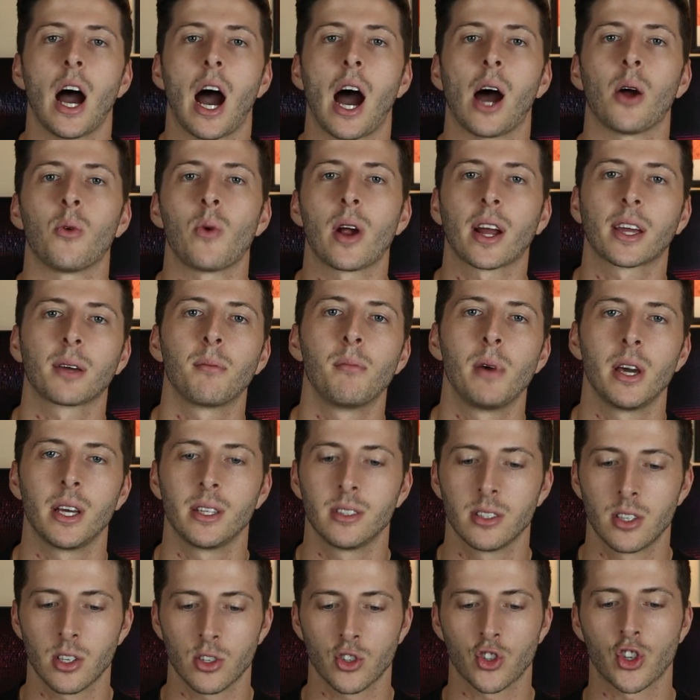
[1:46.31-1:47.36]
I
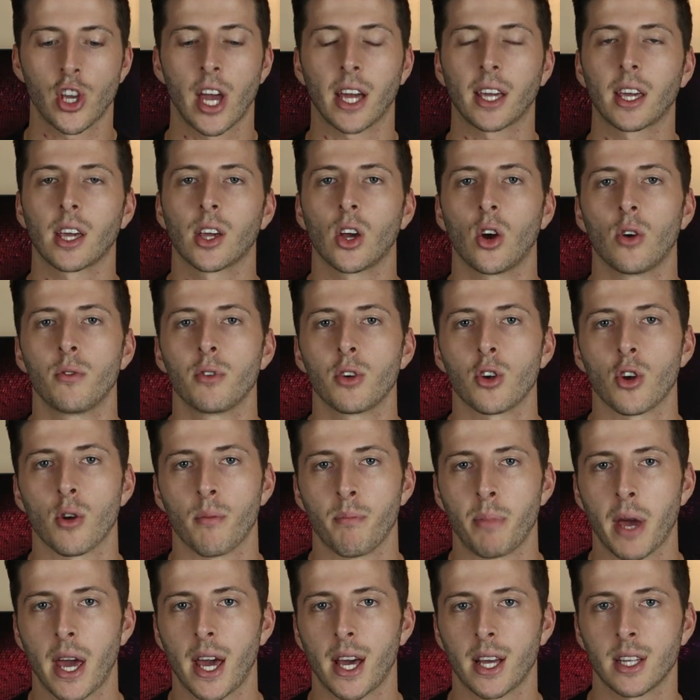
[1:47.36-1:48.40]
recommend checking over your
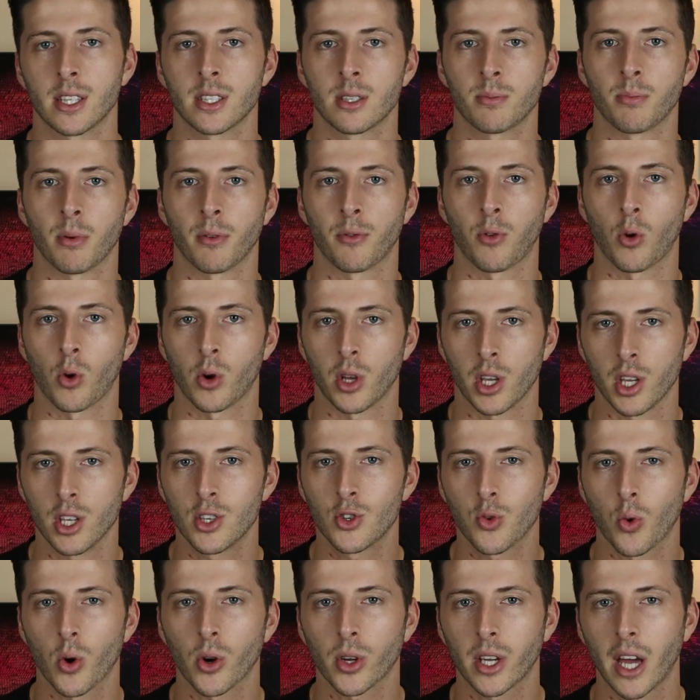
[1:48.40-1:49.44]
bands before
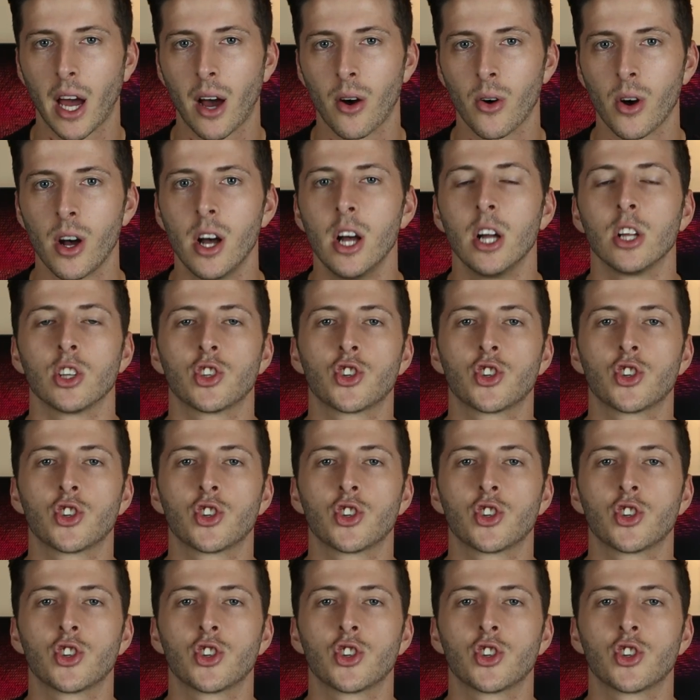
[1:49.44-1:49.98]
each workout.